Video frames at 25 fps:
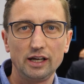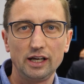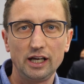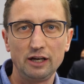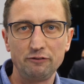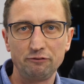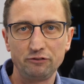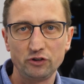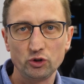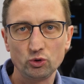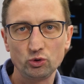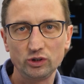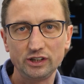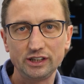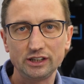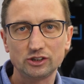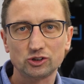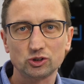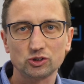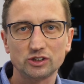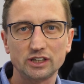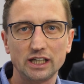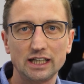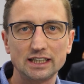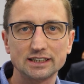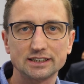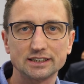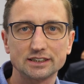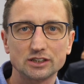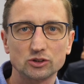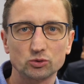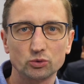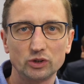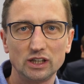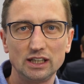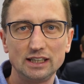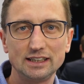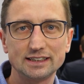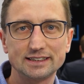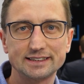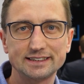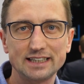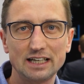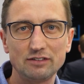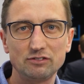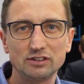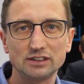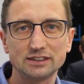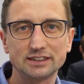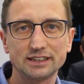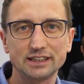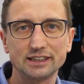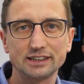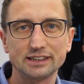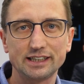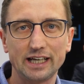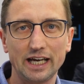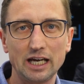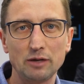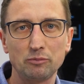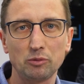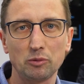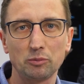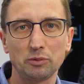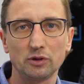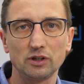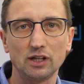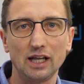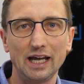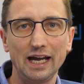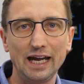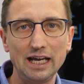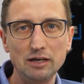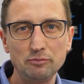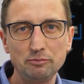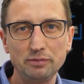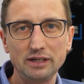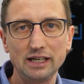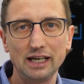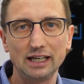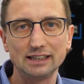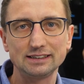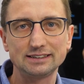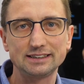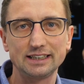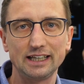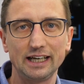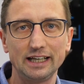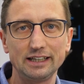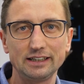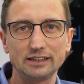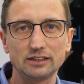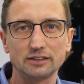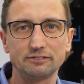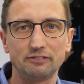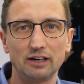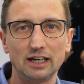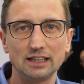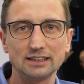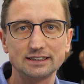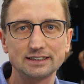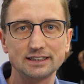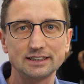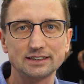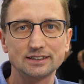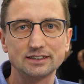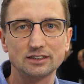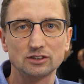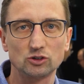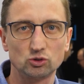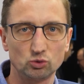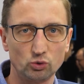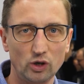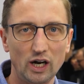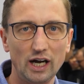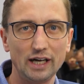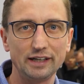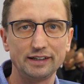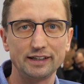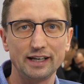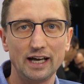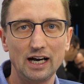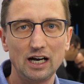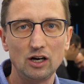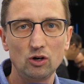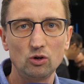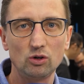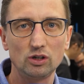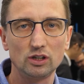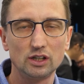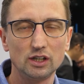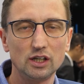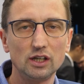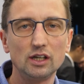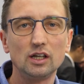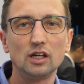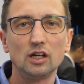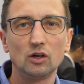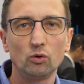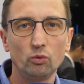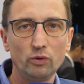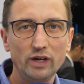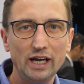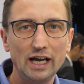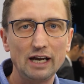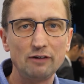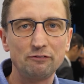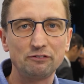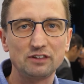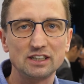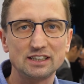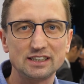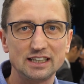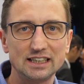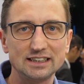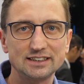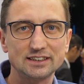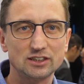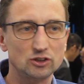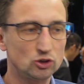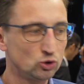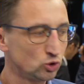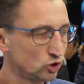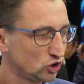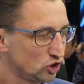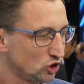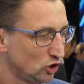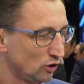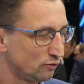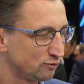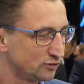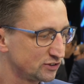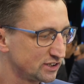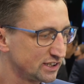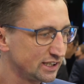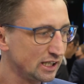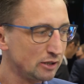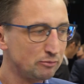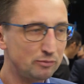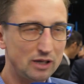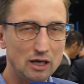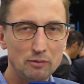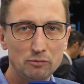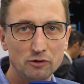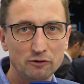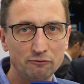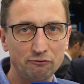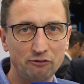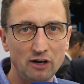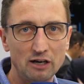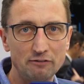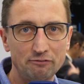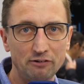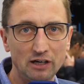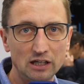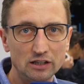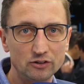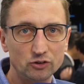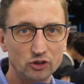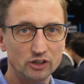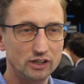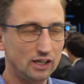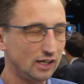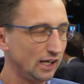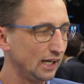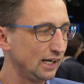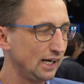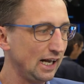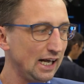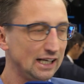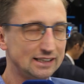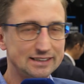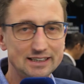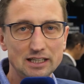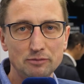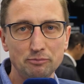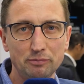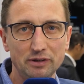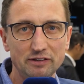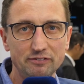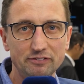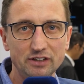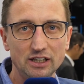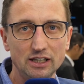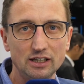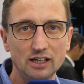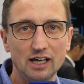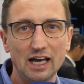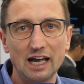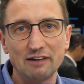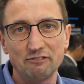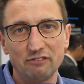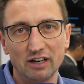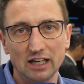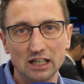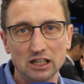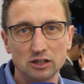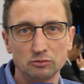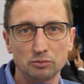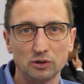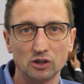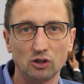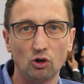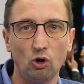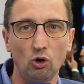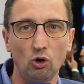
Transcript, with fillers: If you need to test release 17 capable NBNTN devices right now, we have the test solution of CMW500 and SMBV available